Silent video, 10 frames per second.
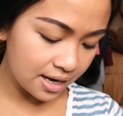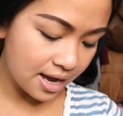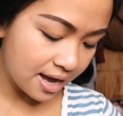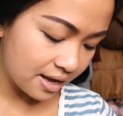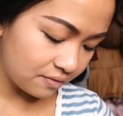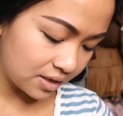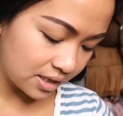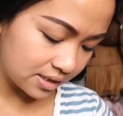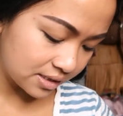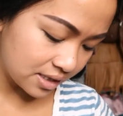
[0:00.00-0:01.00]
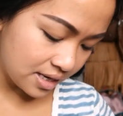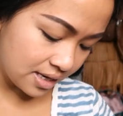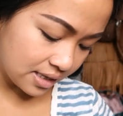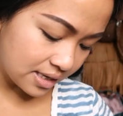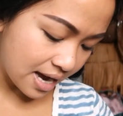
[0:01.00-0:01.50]
Have is
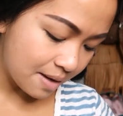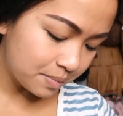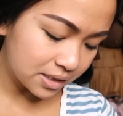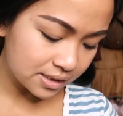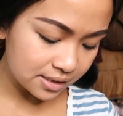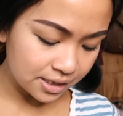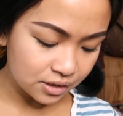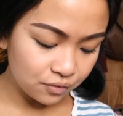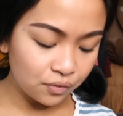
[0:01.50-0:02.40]
Gap in a size